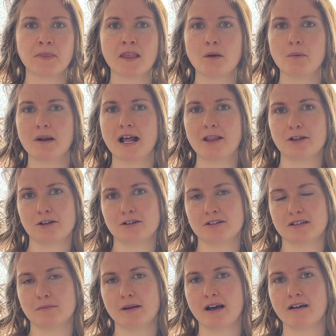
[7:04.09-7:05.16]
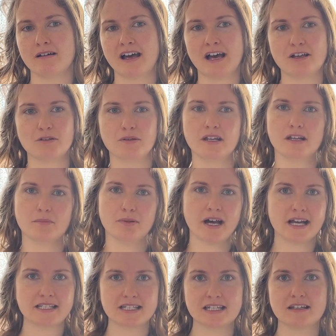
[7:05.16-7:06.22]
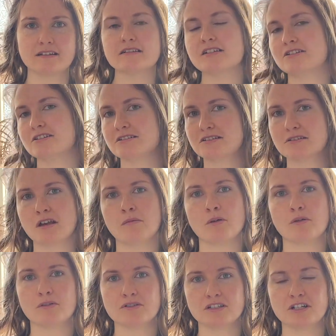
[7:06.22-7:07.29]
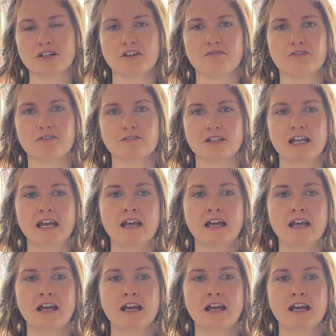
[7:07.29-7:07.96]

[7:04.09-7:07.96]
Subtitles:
when I learned about how you heat up plastic, it leaches chemicals into your food,